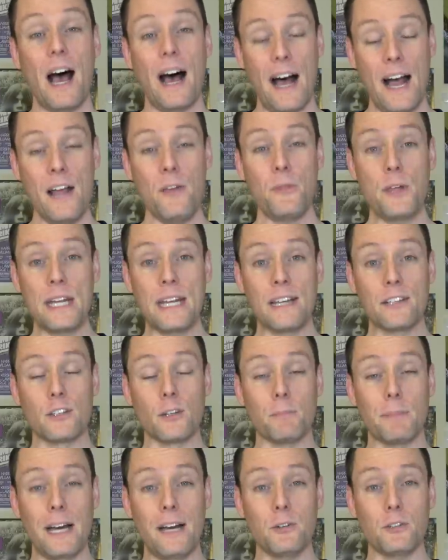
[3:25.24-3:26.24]
I think it's
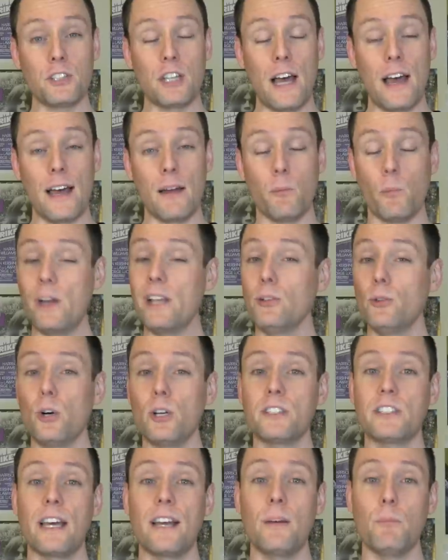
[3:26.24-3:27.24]
about time we
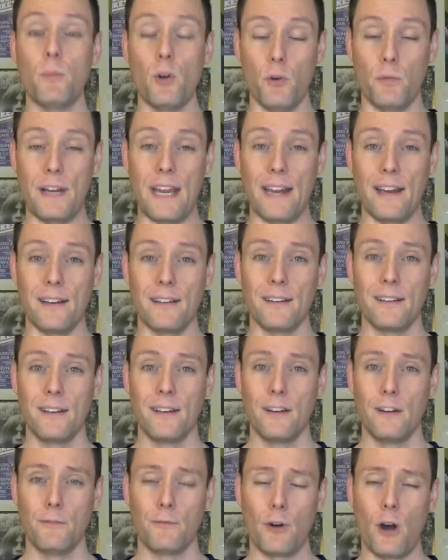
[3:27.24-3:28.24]
looked at a movie
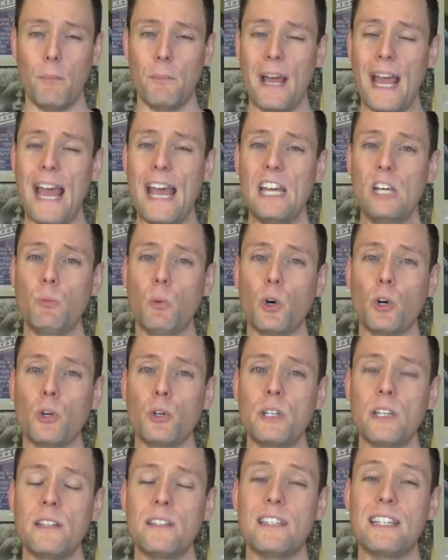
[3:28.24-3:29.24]
from
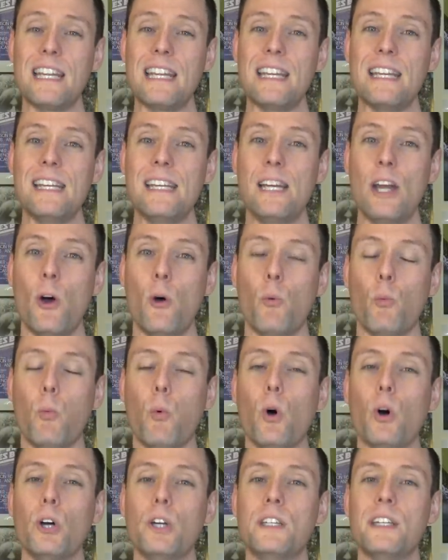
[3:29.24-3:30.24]
Edward D.
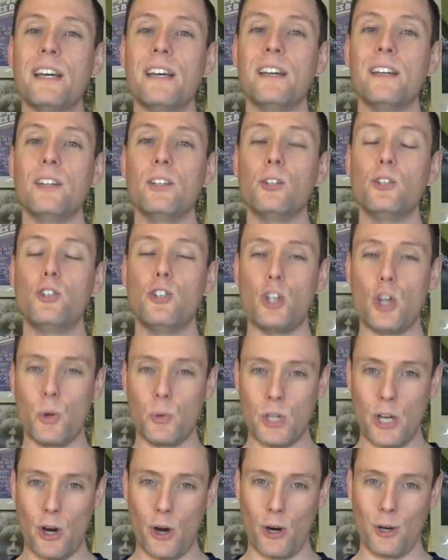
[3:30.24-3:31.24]
Wood
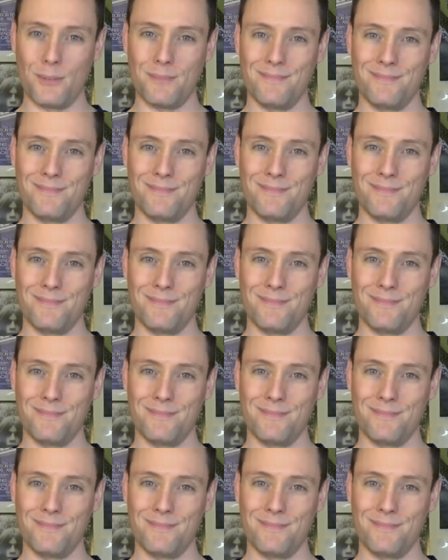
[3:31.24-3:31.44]
Jr.